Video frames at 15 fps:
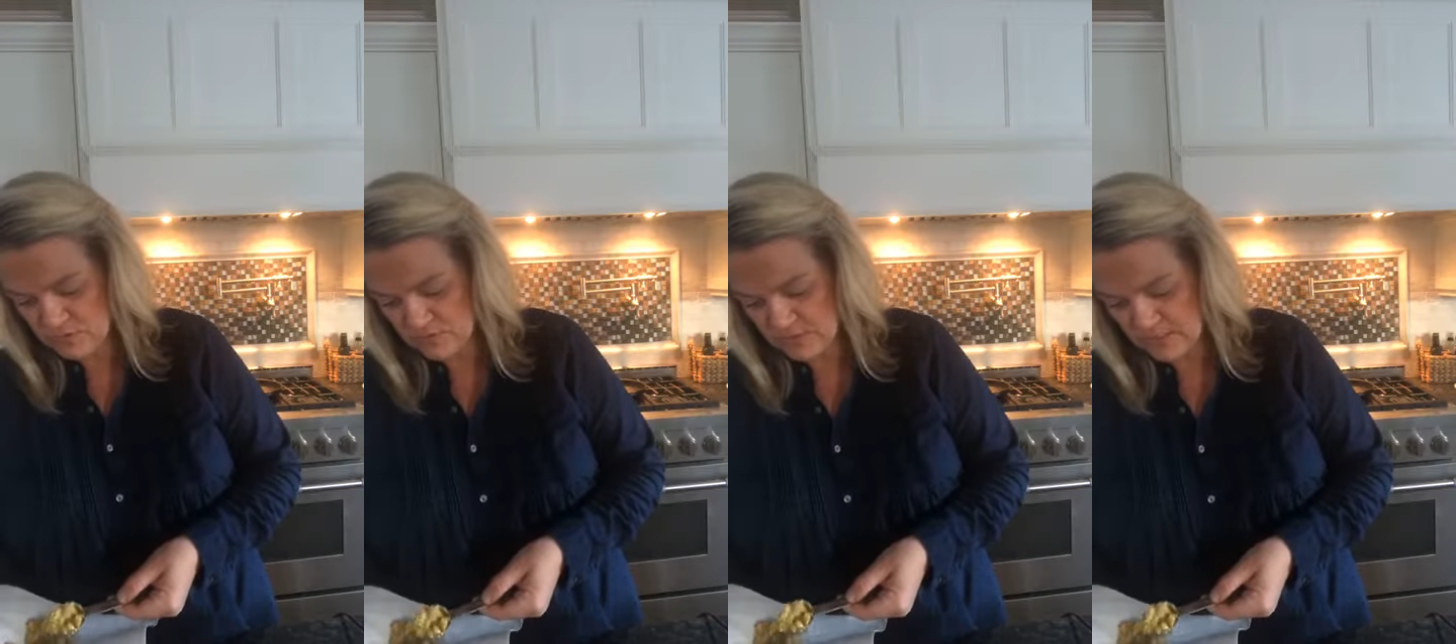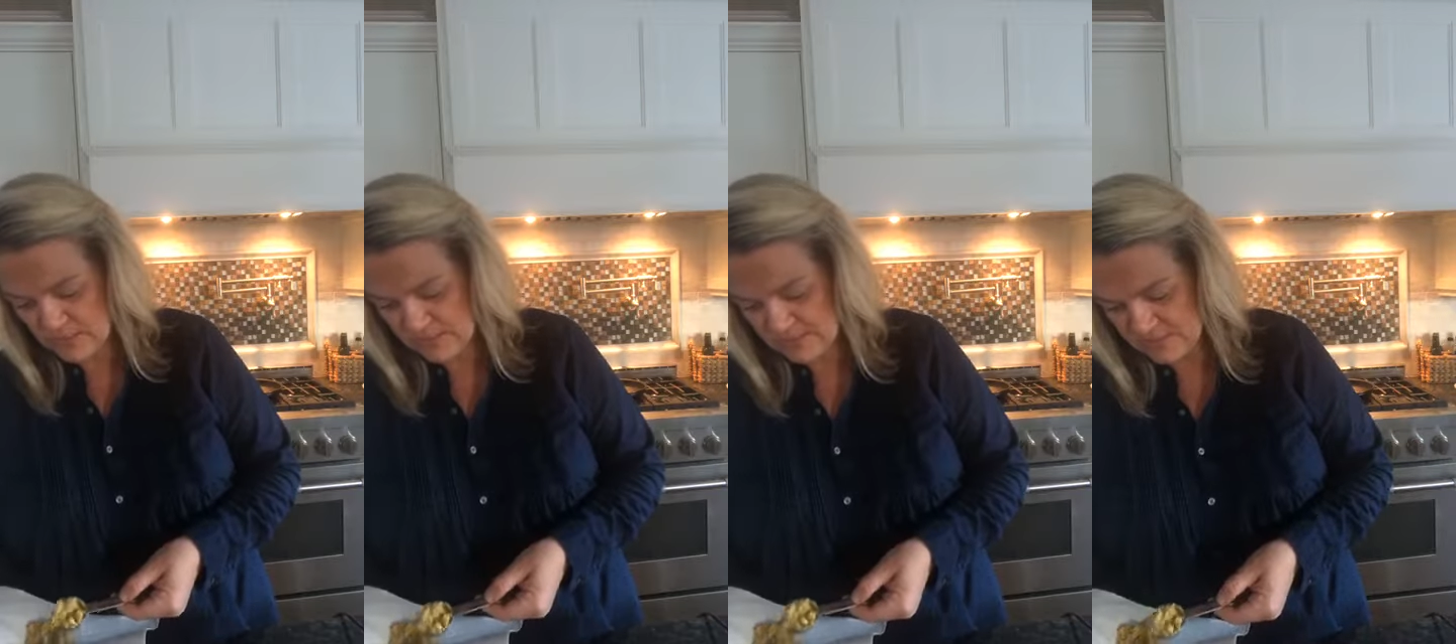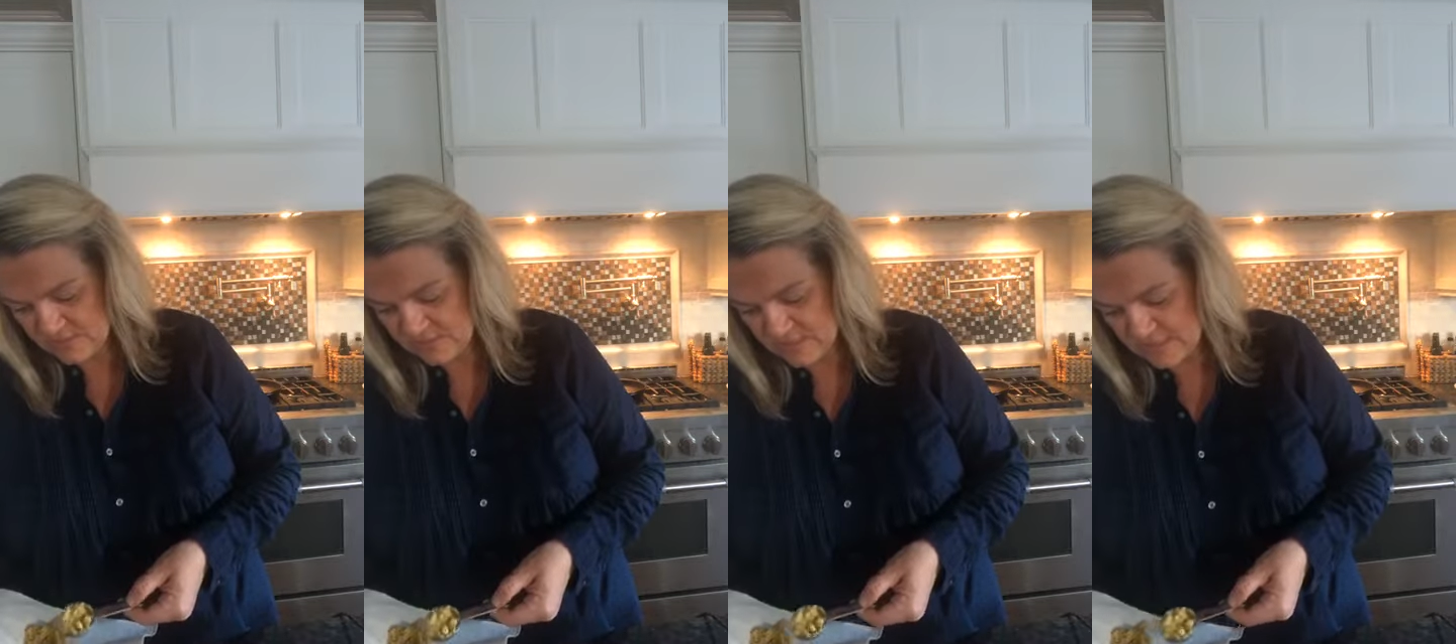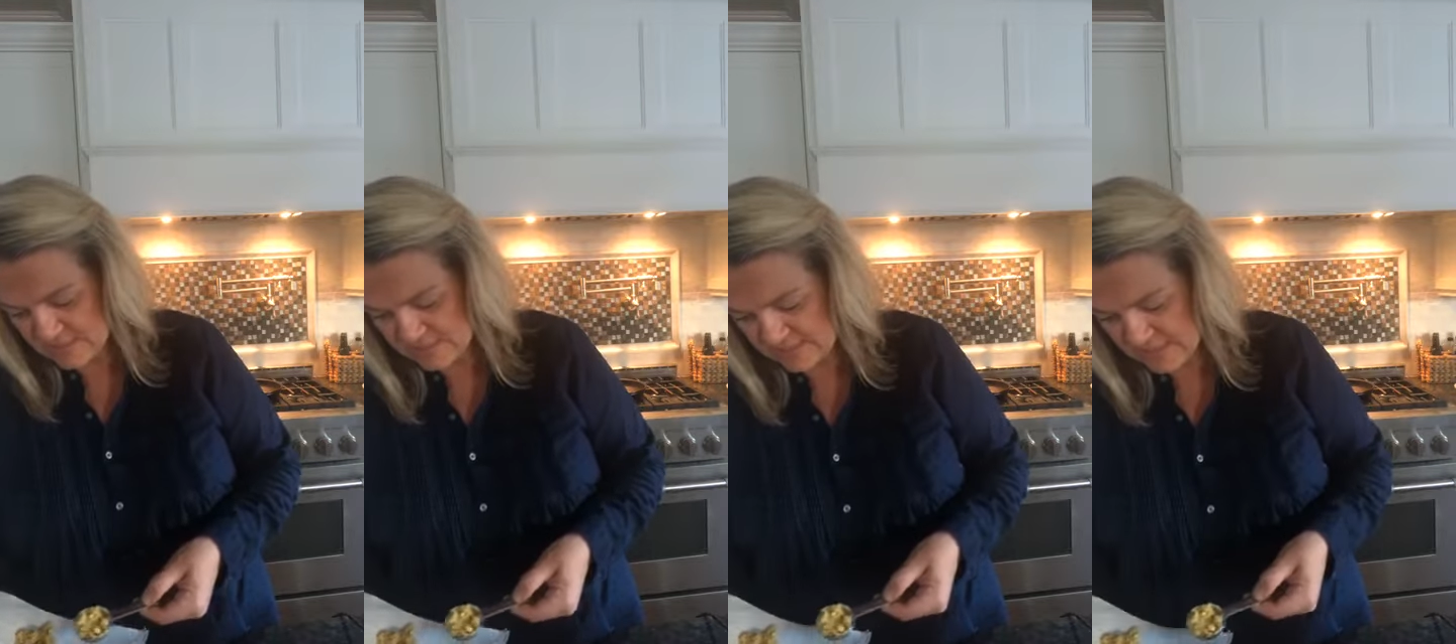Where don't
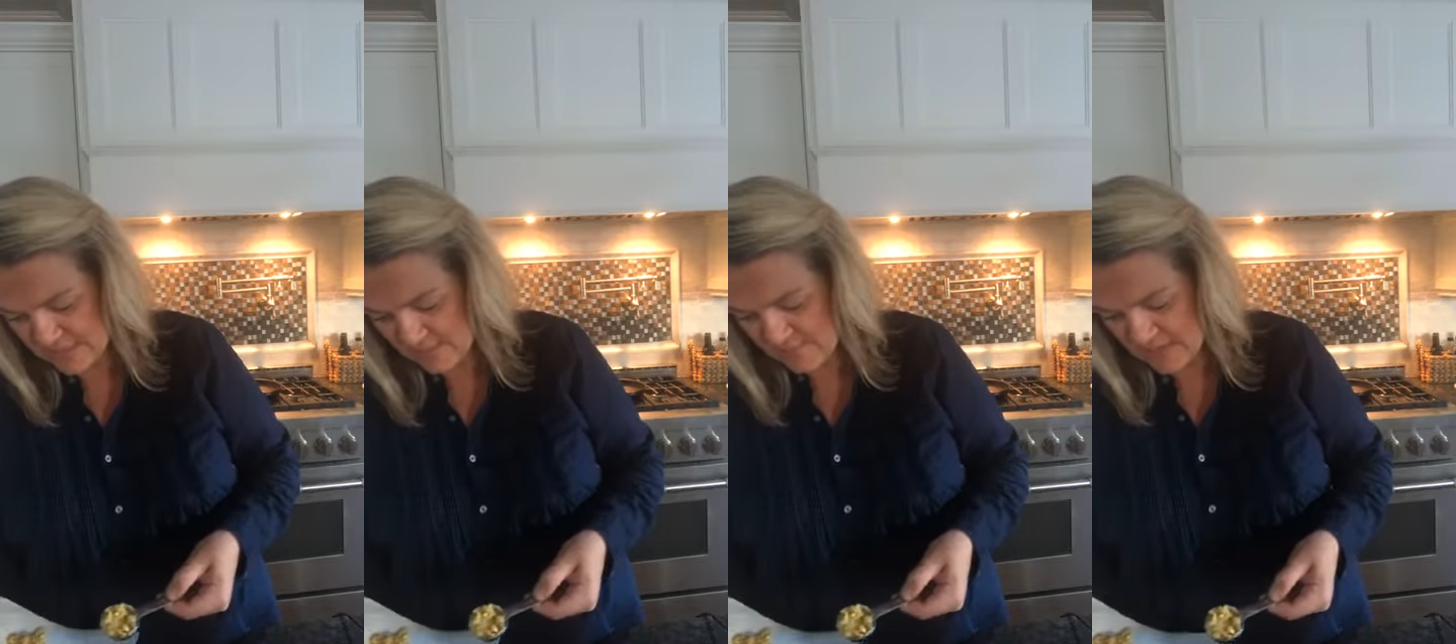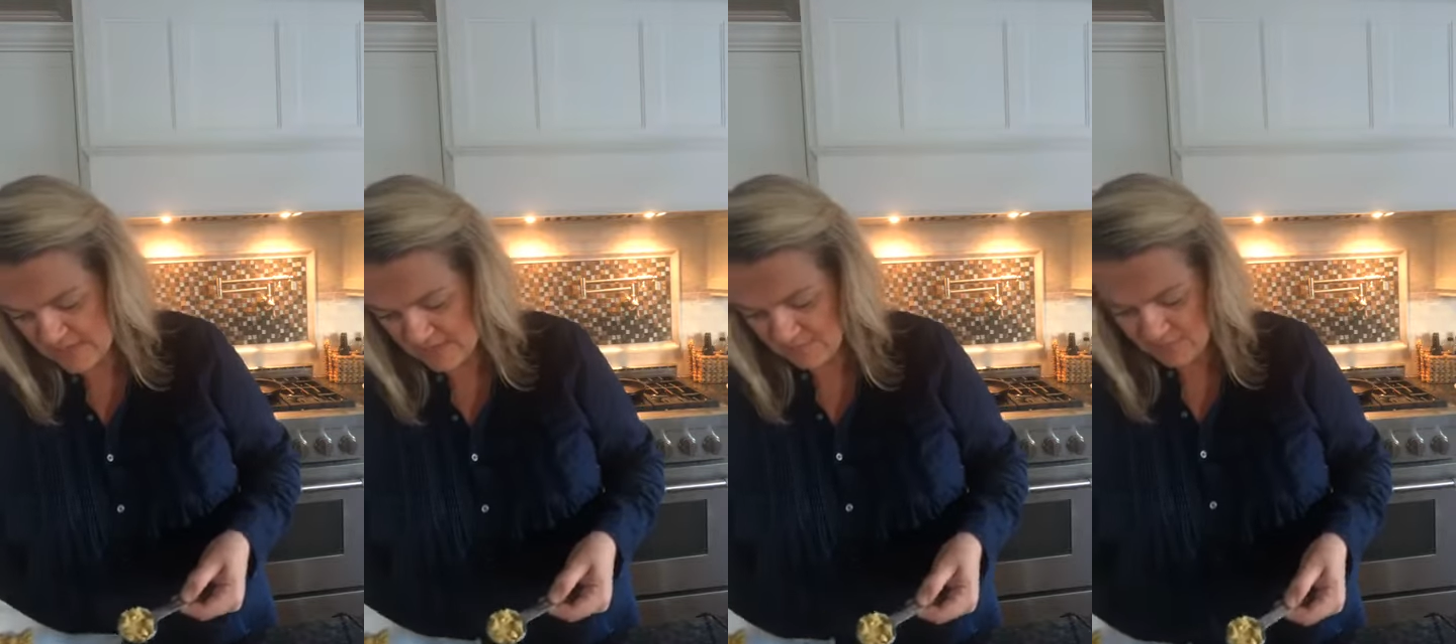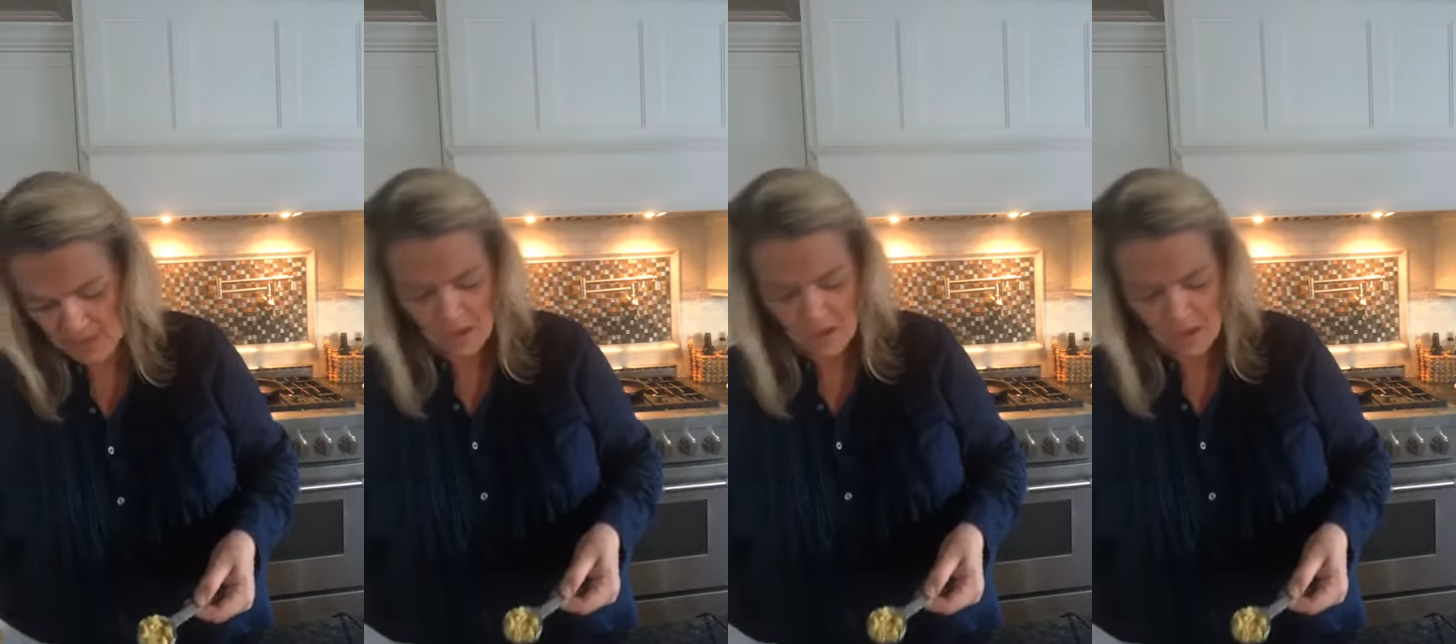I see how many?